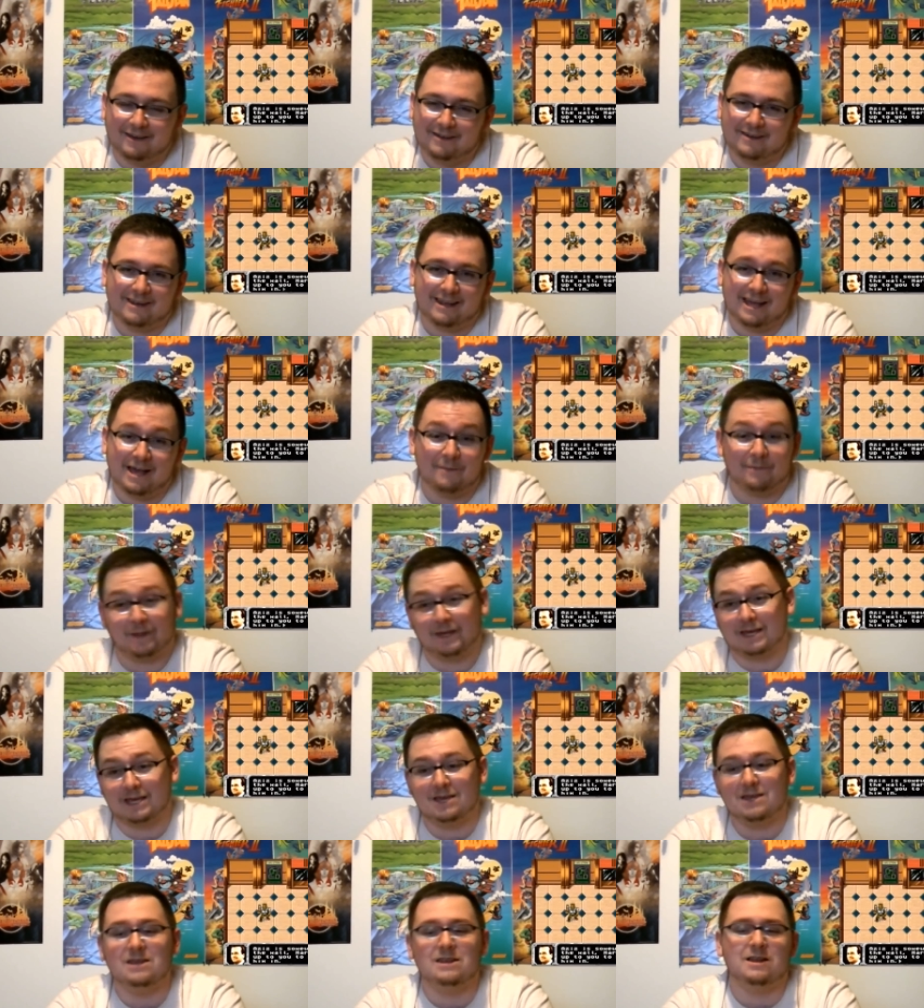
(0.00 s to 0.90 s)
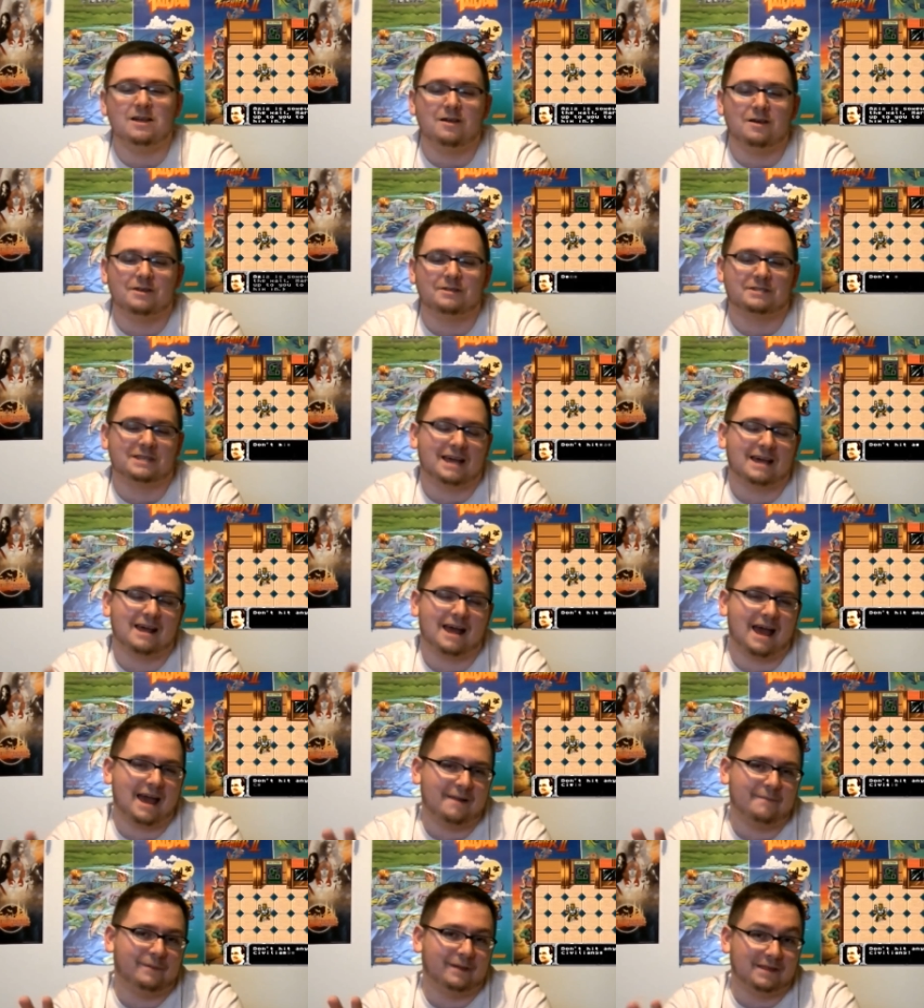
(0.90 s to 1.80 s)
couldn't help. Like, in all honesty,
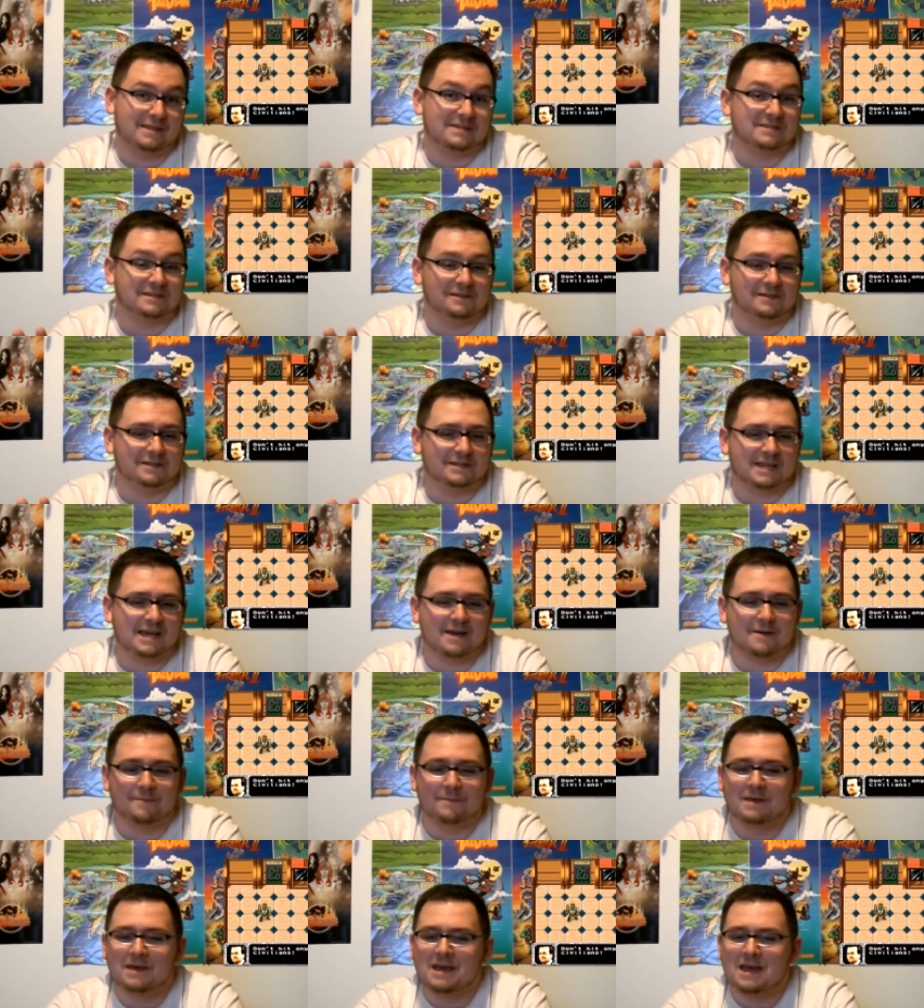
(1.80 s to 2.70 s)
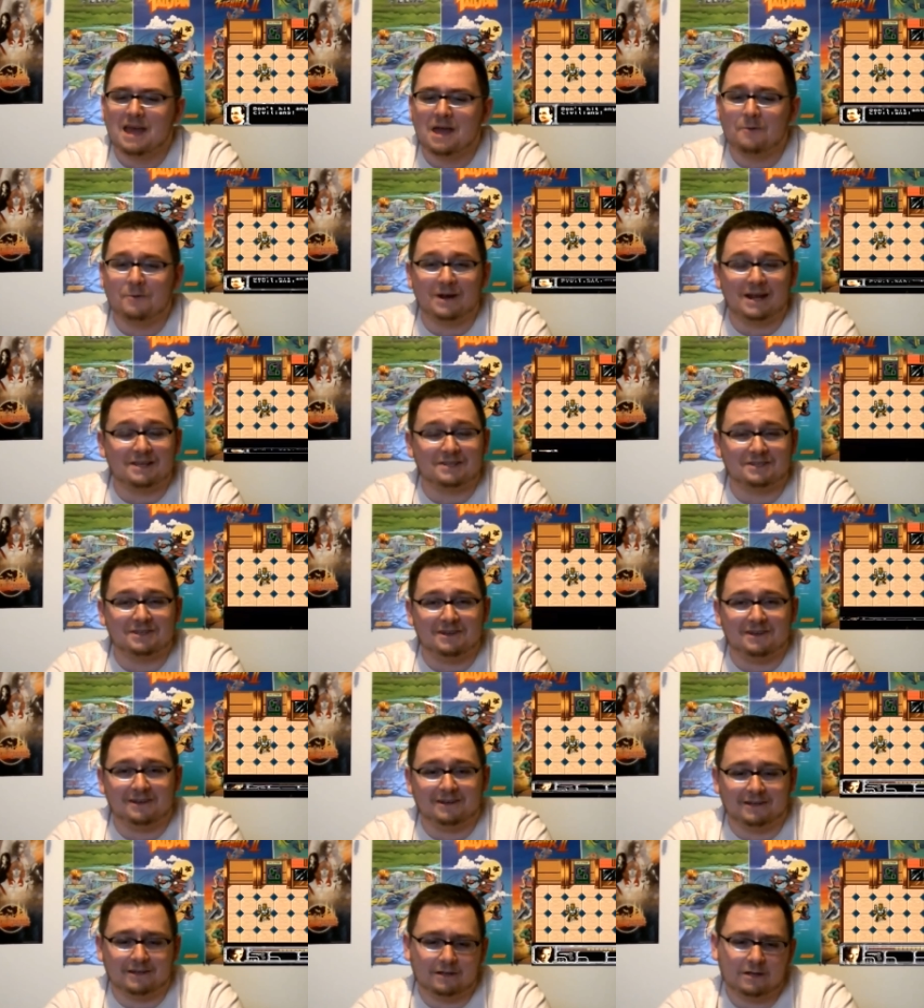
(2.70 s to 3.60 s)
I, I hadn't played this in a long time. And when I
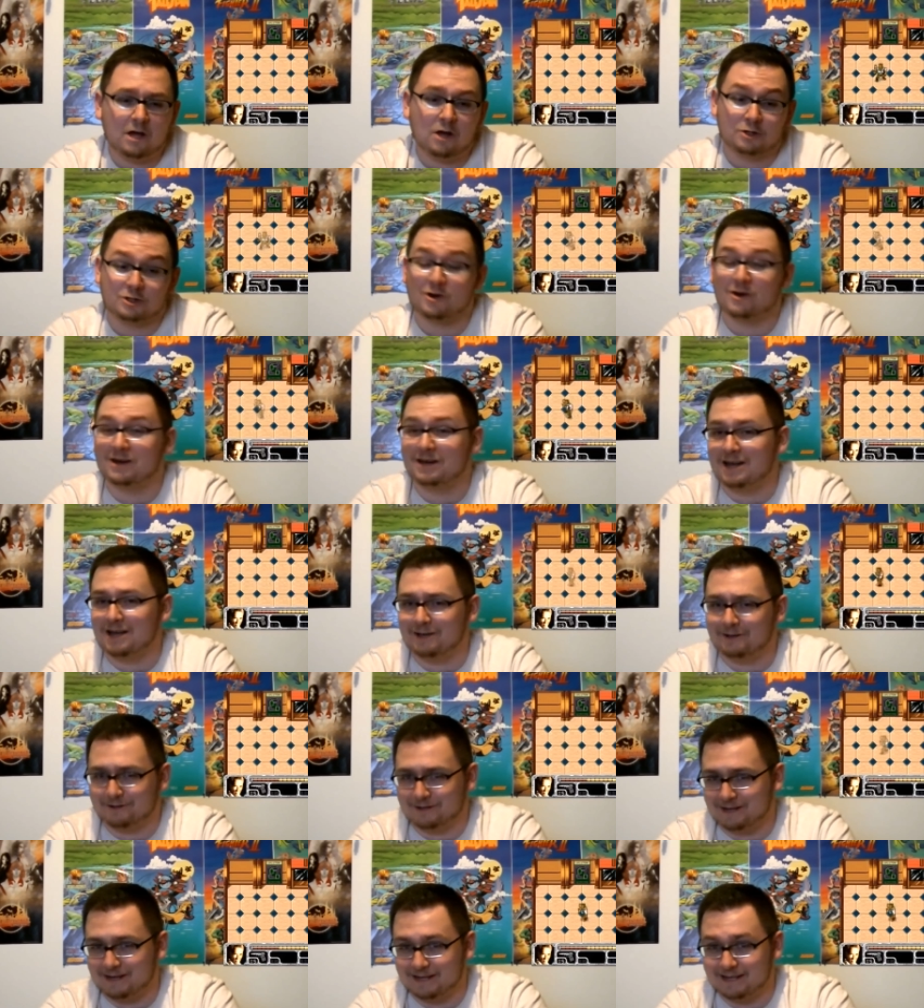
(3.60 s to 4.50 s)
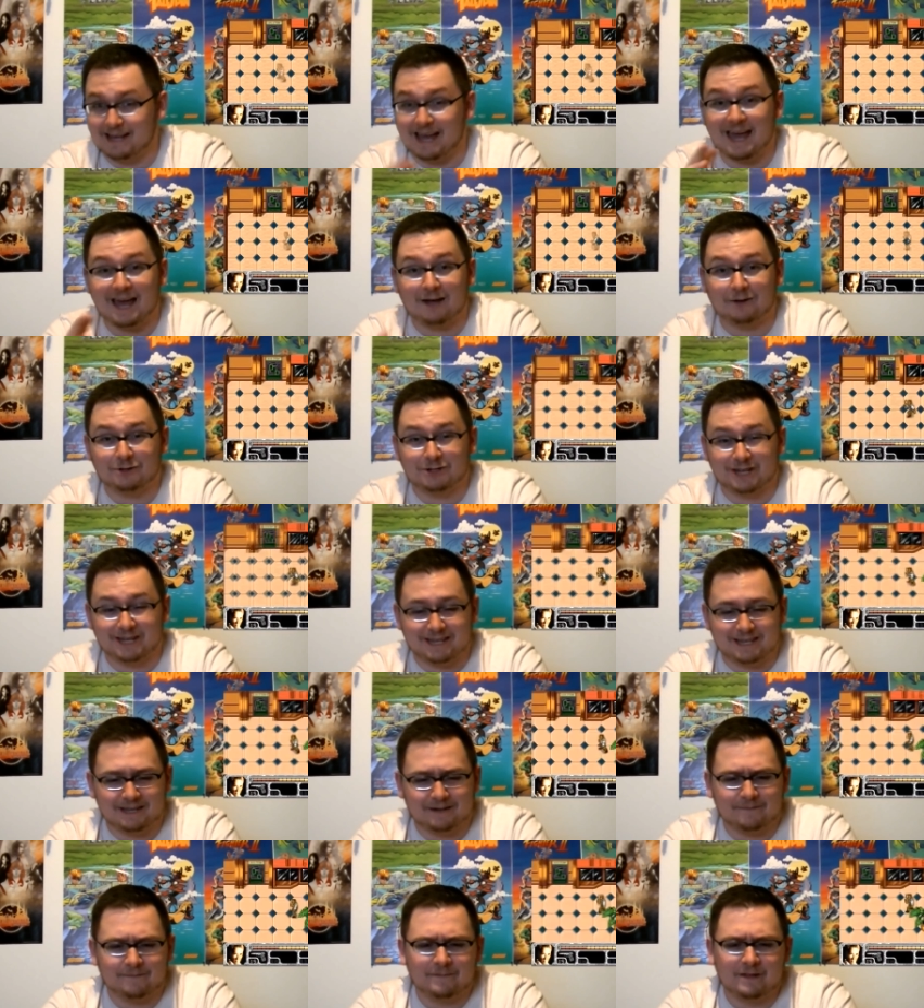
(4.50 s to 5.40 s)
saw, oh, sorry, not LTD,
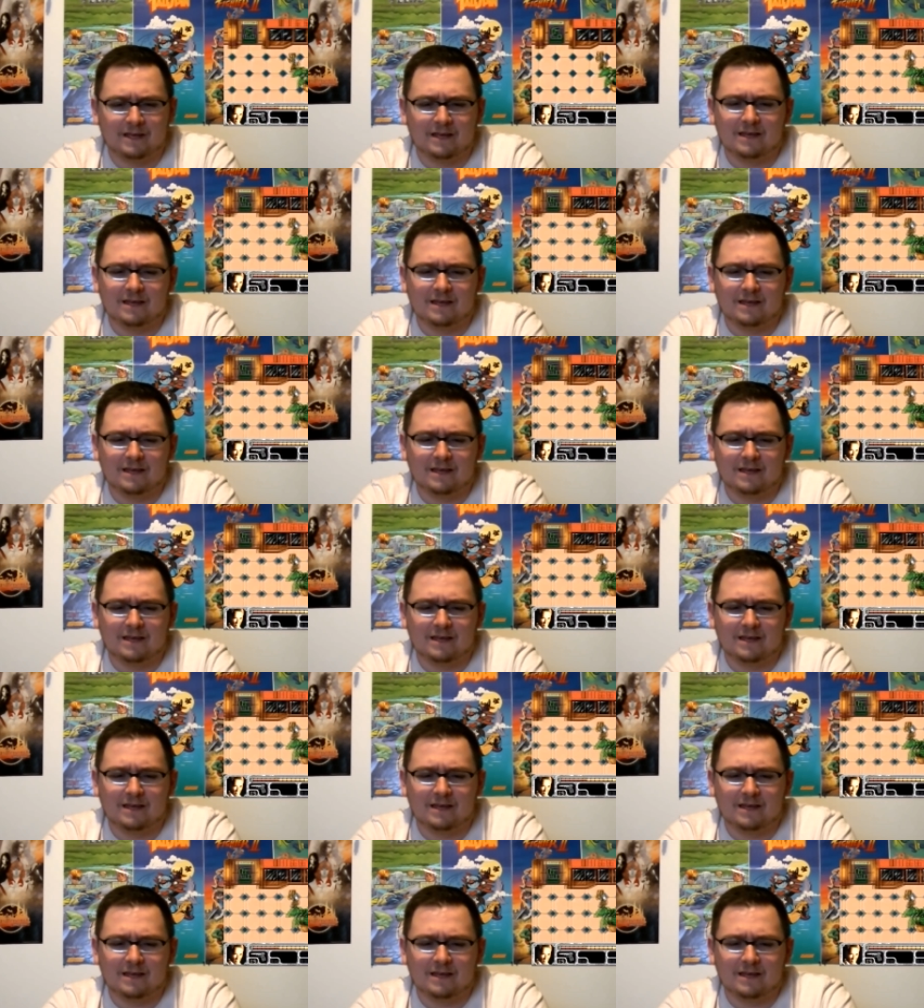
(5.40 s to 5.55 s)
LJN.